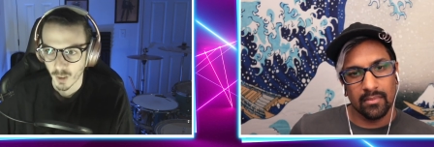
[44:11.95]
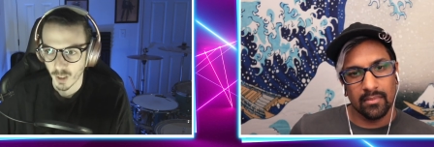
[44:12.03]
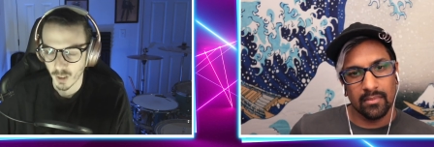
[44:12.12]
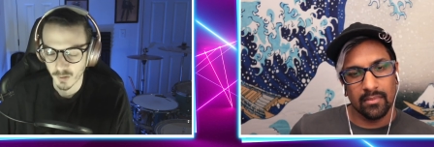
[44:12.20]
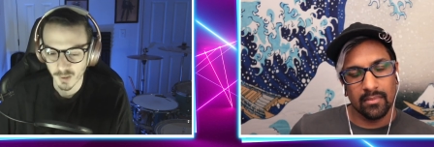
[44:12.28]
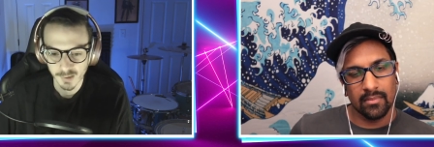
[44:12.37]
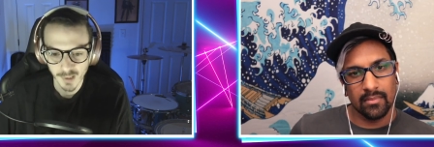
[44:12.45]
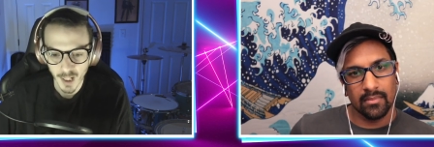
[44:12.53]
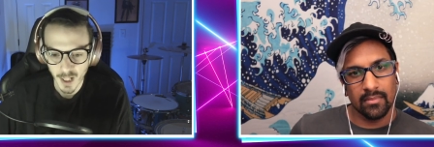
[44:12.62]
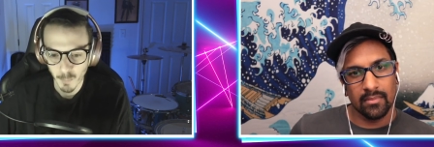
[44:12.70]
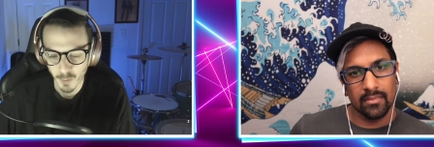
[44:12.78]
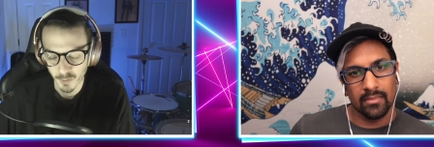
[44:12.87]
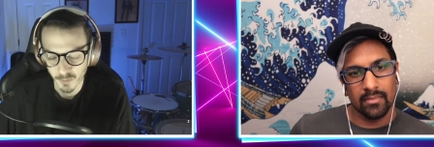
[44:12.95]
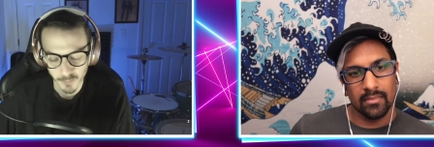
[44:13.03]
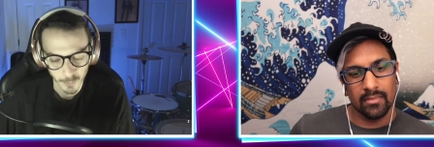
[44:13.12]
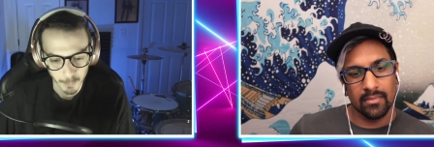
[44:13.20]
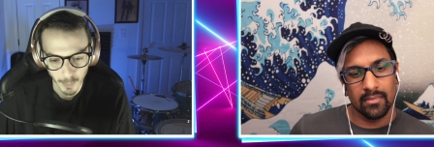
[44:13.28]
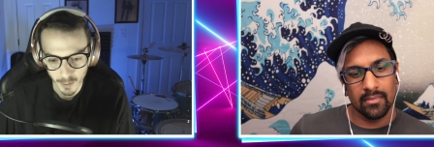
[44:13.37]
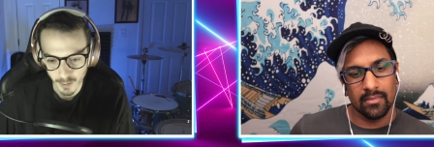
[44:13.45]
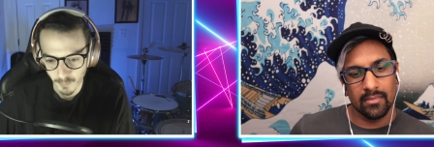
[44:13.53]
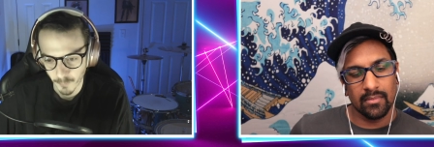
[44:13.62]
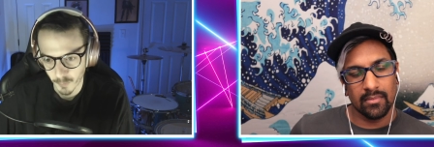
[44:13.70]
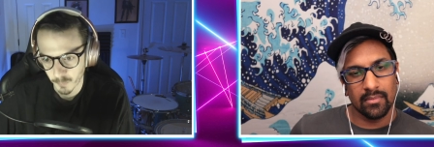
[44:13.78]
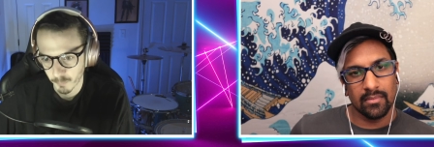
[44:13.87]
Speaker 1: here's this game, whether it's third party or
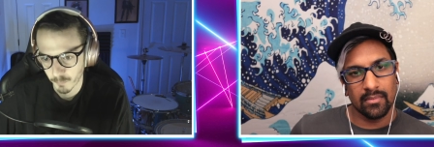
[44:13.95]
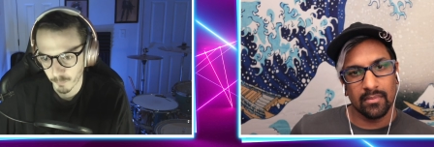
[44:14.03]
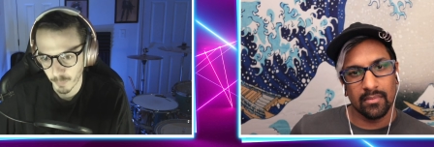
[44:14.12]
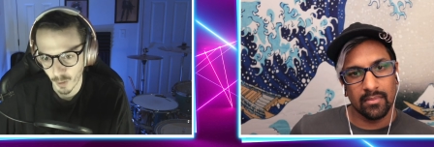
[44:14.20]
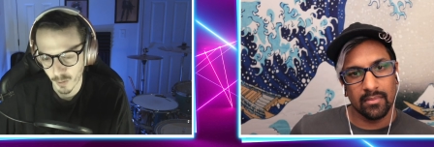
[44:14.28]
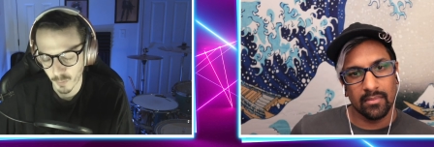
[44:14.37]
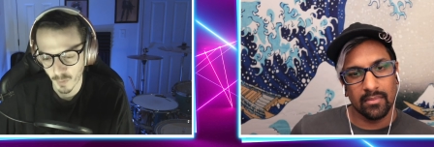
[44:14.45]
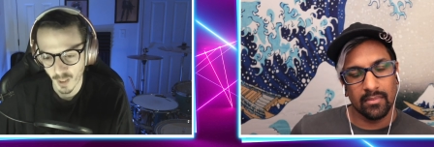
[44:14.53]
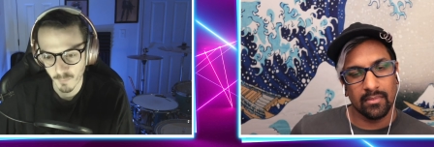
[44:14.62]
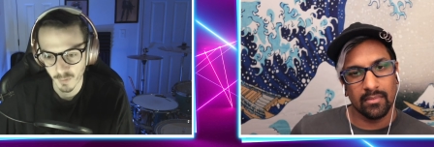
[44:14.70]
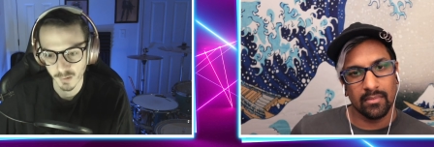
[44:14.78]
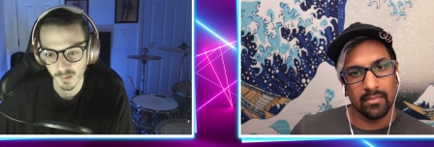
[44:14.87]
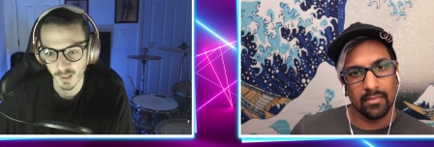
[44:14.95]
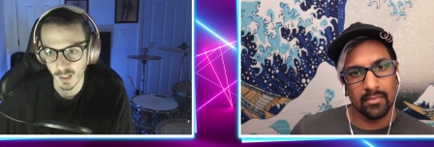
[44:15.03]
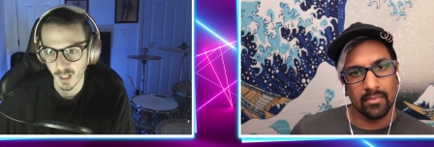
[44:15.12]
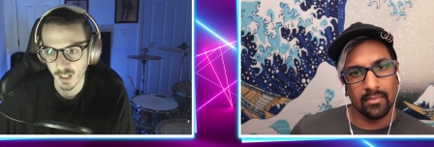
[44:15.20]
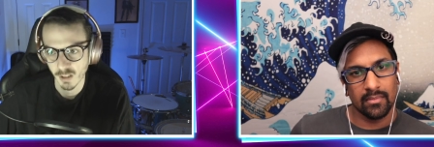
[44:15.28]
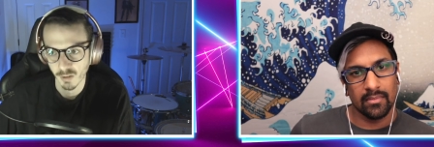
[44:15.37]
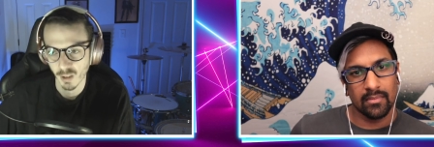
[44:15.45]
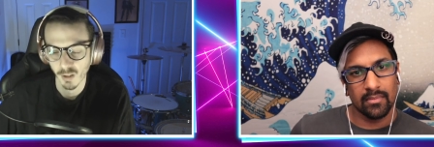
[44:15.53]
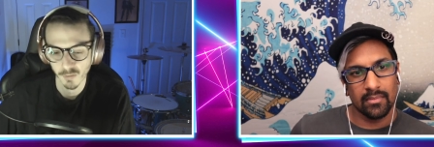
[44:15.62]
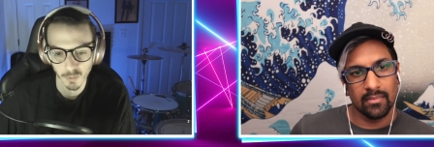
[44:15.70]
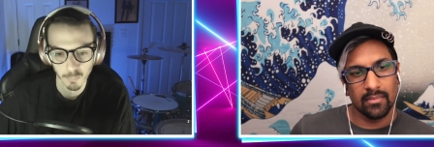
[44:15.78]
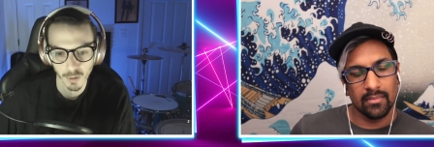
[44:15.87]
first party or whatever, it's like, and you can
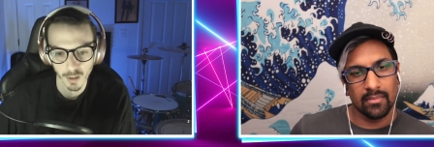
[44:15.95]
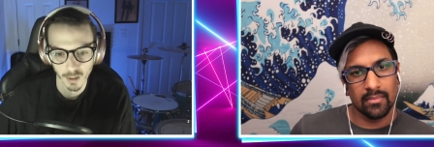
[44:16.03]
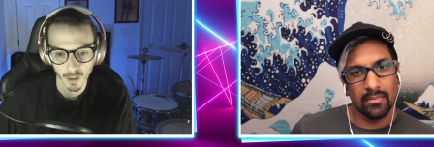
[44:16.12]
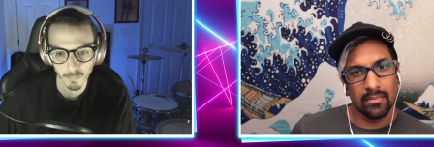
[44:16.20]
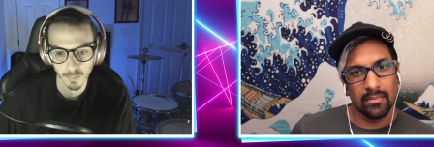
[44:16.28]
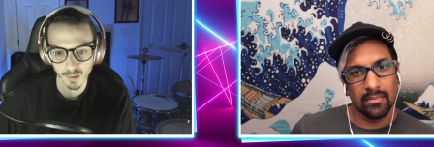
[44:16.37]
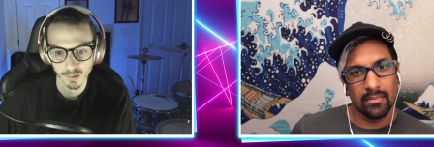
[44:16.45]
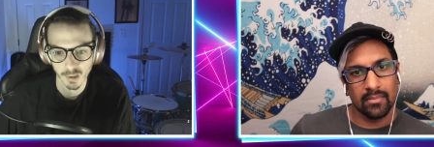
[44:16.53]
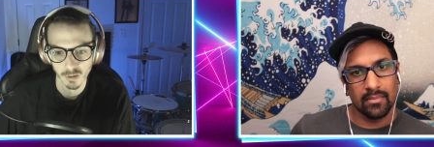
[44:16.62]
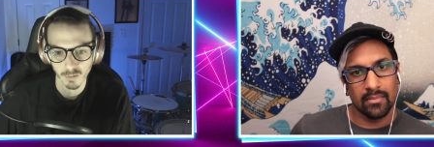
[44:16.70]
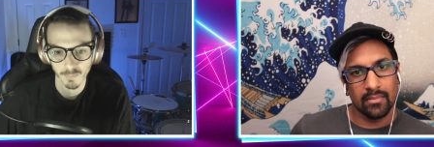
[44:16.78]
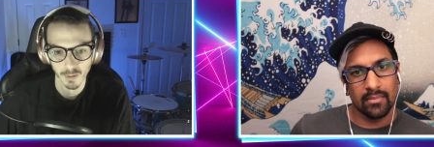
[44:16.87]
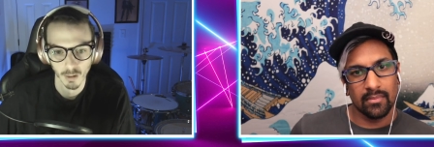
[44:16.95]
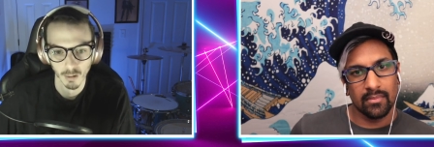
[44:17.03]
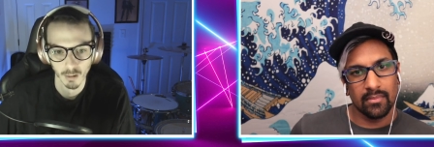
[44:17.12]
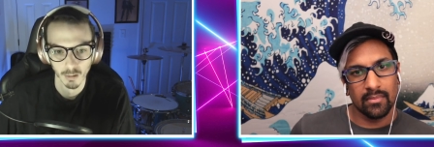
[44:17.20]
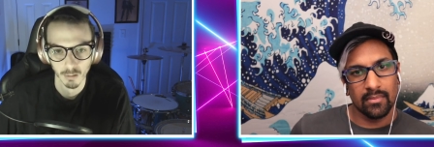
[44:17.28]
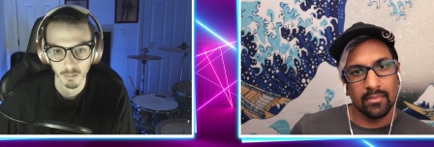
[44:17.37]
also play it on PlayStation VR.